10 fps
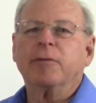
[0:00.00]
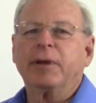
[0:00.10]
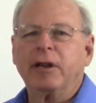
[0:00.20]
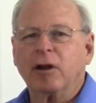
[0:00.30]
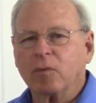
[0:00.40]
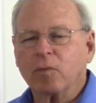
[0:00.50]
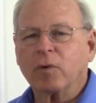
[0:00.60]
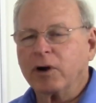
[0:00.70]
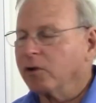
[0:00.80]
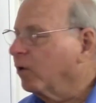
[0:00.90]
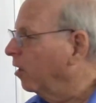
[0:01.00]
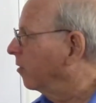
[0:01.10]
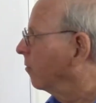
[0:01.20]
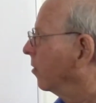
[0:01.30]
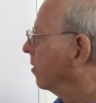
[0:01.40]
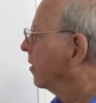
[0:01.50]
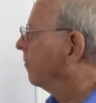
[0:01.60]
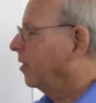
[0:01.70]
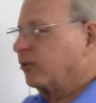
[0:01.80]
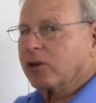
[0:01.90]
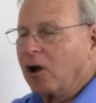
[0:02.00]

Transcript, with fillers: depending on where you are in the world and what you